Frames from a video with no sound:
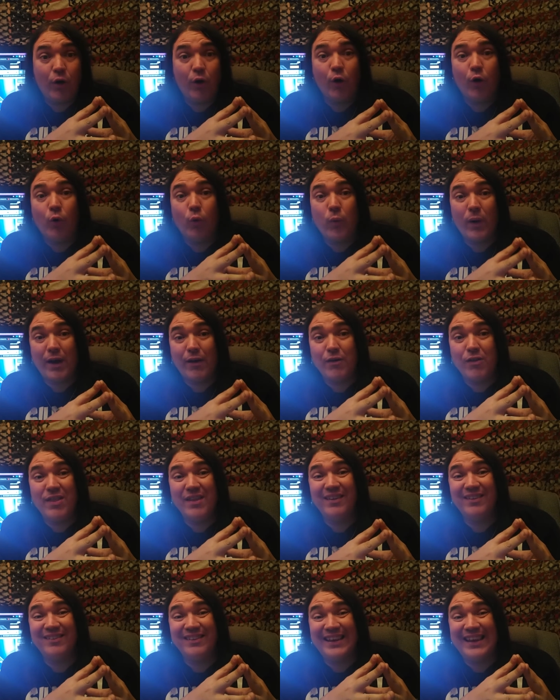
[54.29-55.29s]
or where
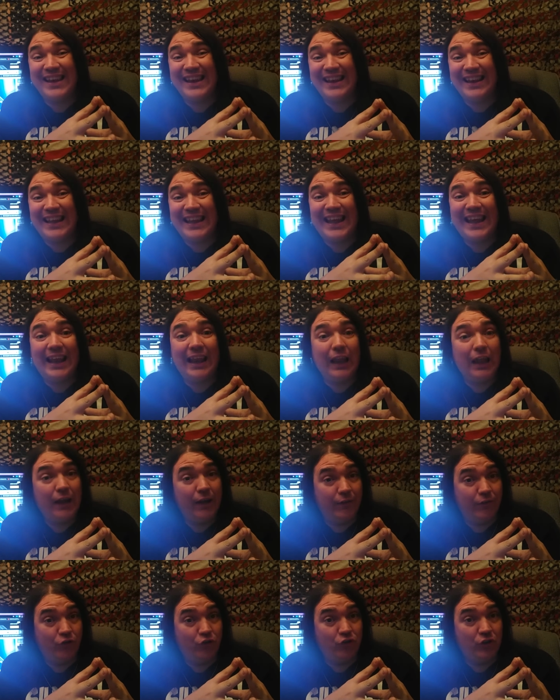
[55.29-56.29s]
this idiot
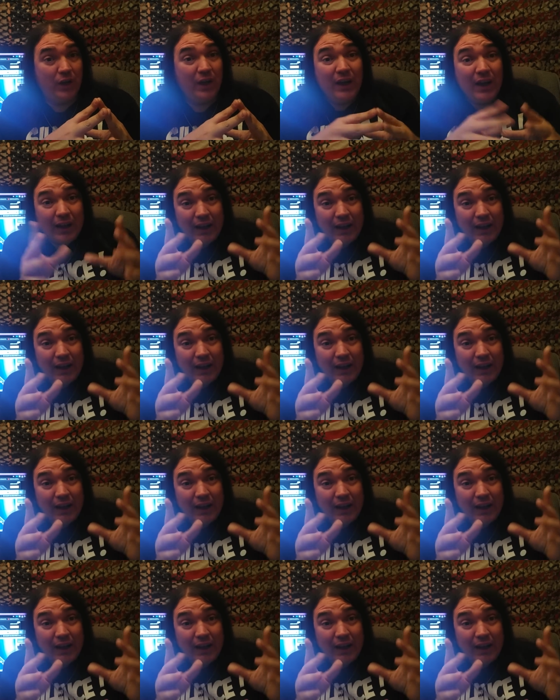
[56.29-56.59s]
lives.